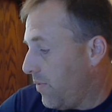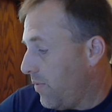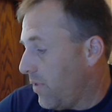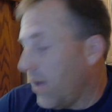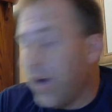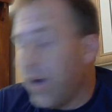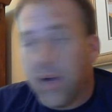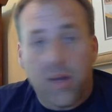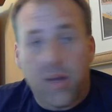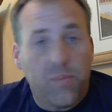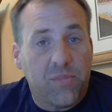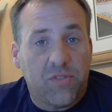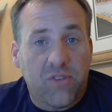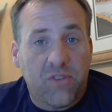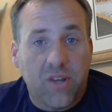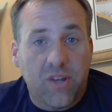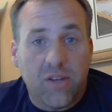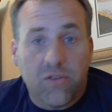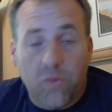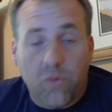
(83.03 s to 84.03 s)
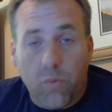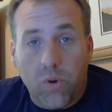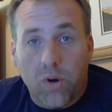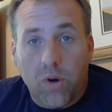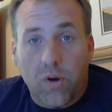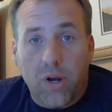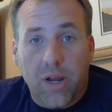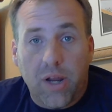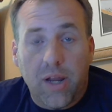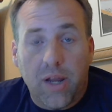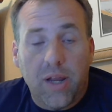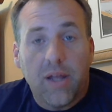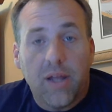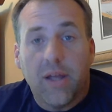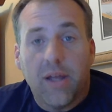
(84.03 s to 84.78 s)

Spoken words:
Occupancy is a worry